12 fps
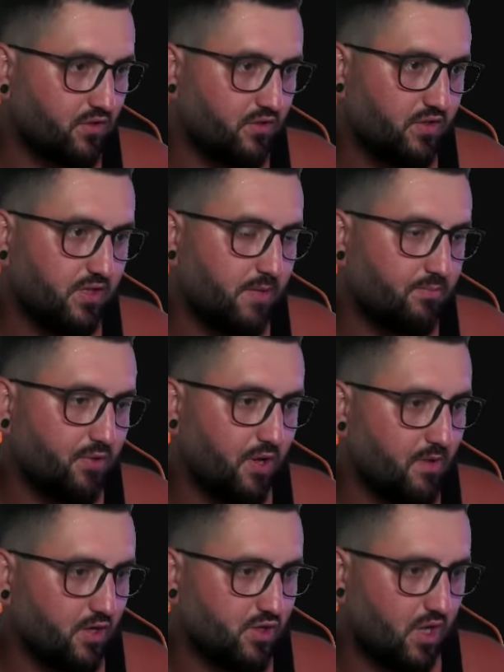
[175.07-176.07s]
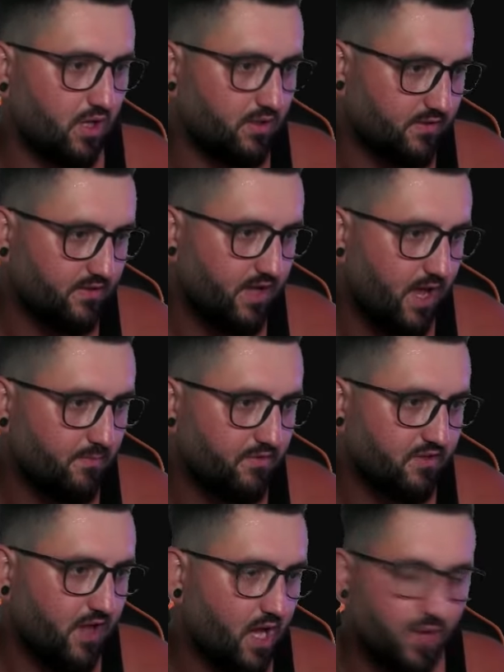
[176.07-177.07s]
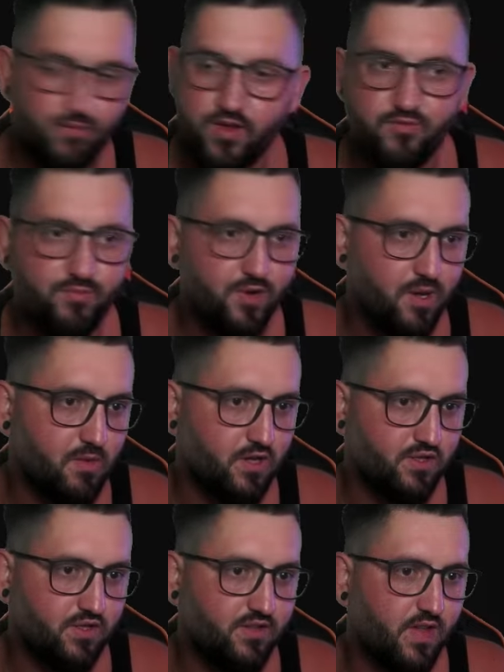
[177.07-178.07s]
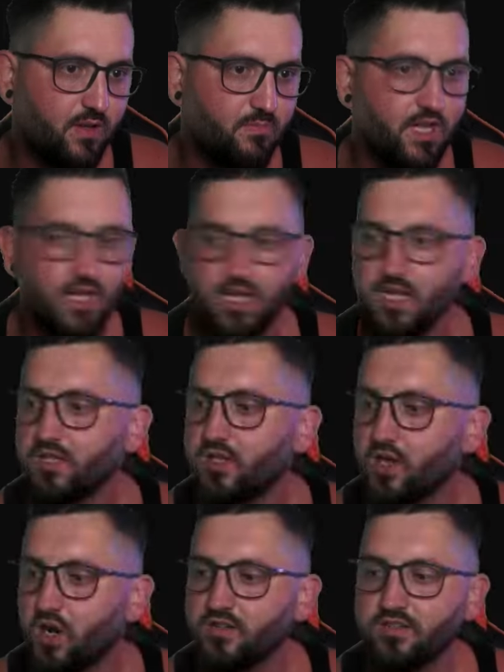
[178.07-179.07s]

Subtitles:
You see that pretty much all the same. Second wave, pretty much the same. There are